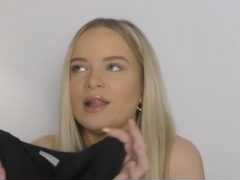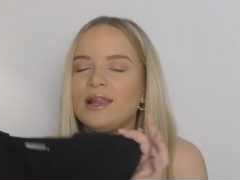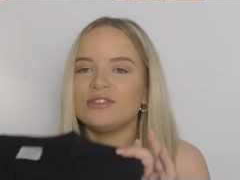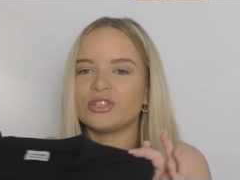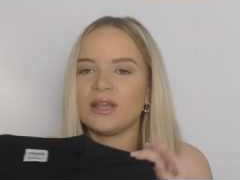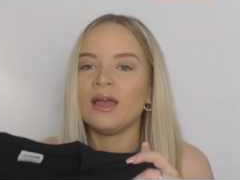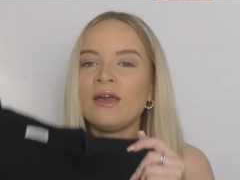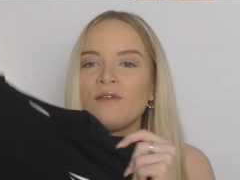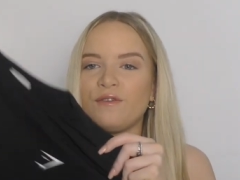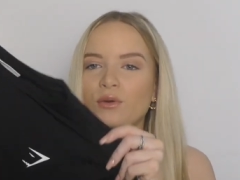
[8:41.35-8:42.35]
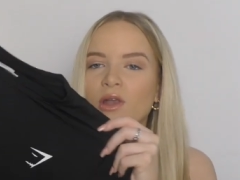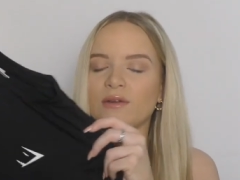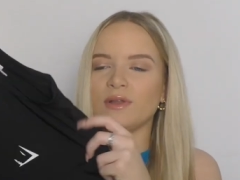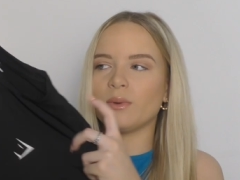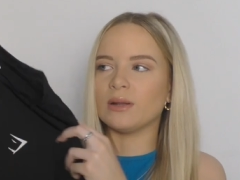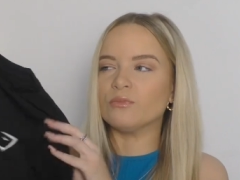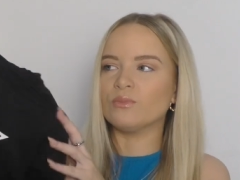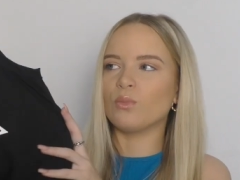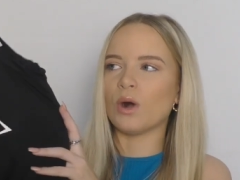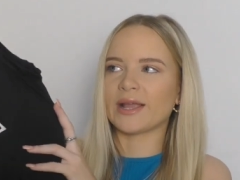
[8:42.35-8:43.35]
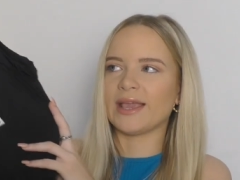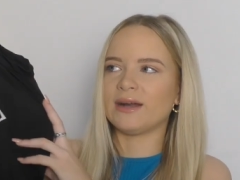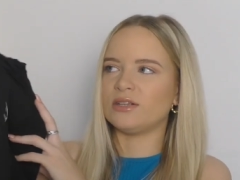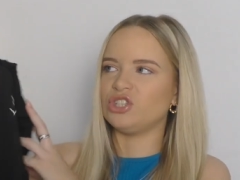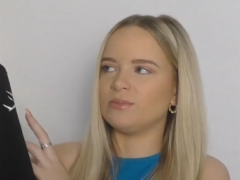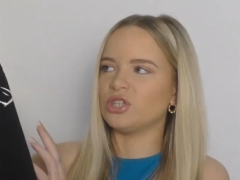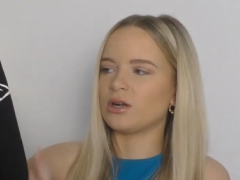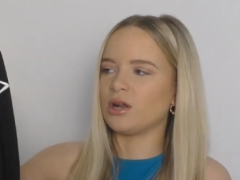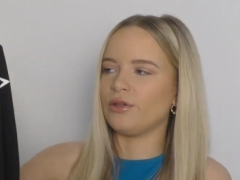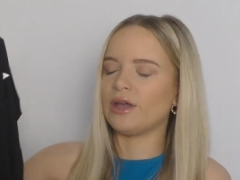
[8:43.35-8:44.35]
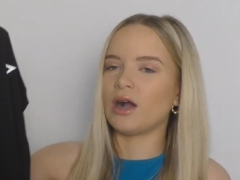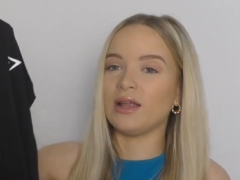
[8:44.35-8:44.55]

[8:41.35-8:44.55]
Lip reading: I literally feel lovely when I'm working out in Gymshark clothing.